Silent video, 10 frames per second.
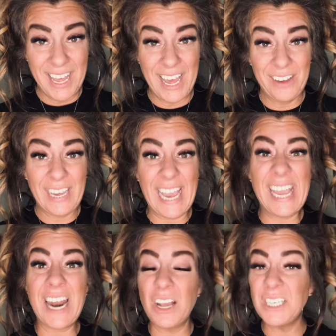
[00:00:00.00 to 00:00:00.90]
Okay,
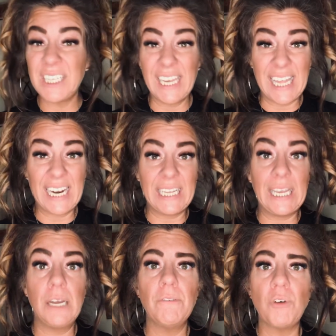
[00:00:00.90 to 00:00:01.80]
and I'll say that
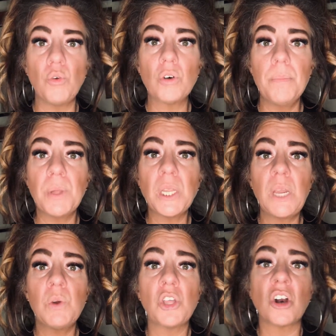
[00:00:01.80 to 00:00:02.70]
again, vulnerability
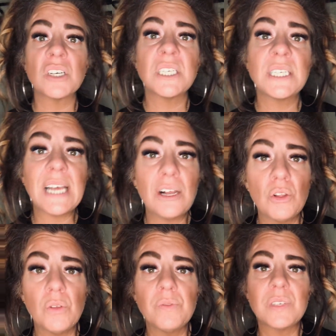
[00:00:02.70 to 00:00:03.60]
with
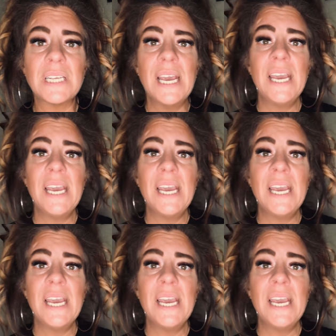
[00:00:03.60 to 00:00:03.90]
ourselves.